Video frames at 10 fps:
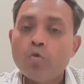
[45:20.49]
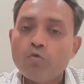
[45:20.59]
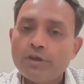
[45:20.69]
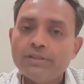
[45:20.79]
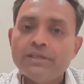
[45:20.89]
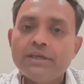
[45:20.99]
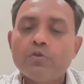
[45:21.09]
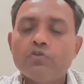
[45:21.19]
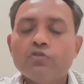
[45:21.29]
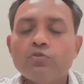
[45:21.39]
Over
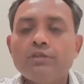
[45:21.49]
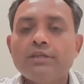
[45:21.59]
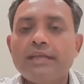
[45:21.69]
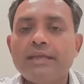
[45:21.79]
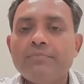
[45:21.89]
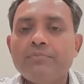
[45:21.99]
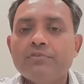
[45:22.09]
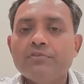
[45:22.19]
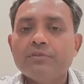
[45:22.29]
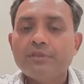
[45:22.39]
there, also the name